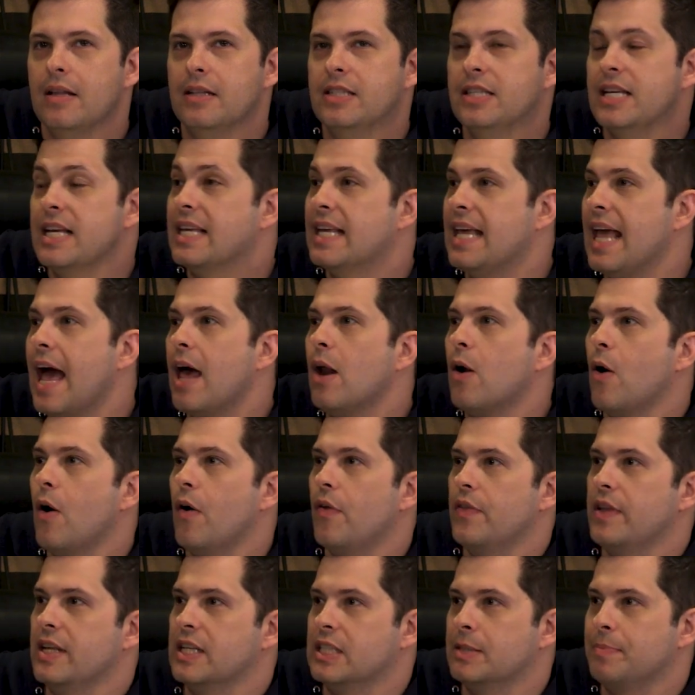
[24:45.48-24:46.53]
to get
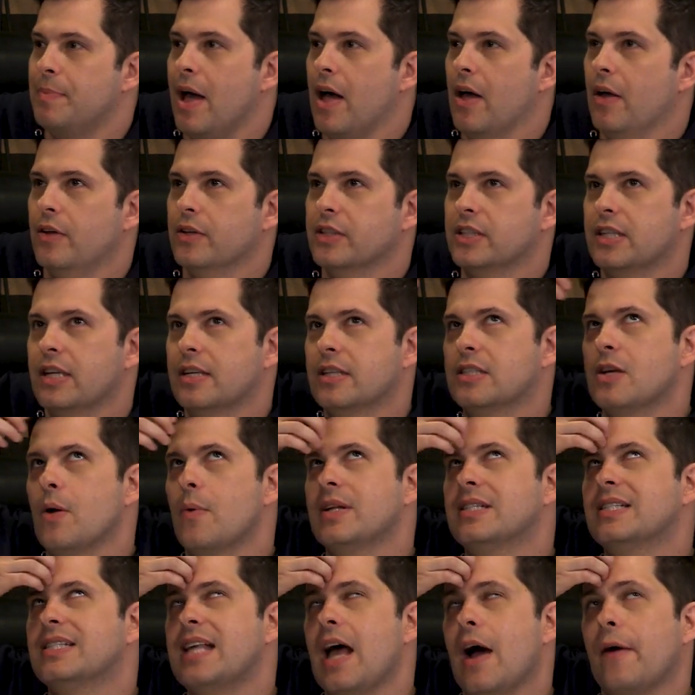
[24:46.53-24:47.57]
all these spells. So
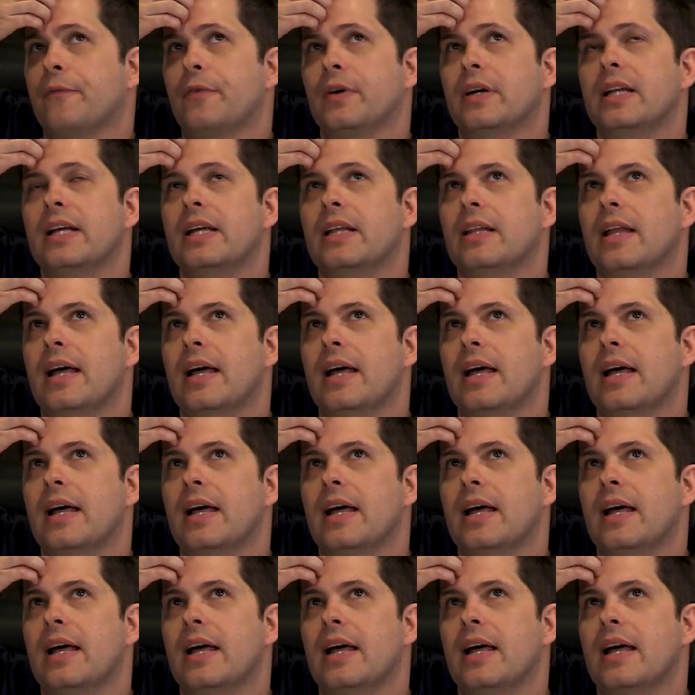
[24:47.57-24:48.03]
it's definitely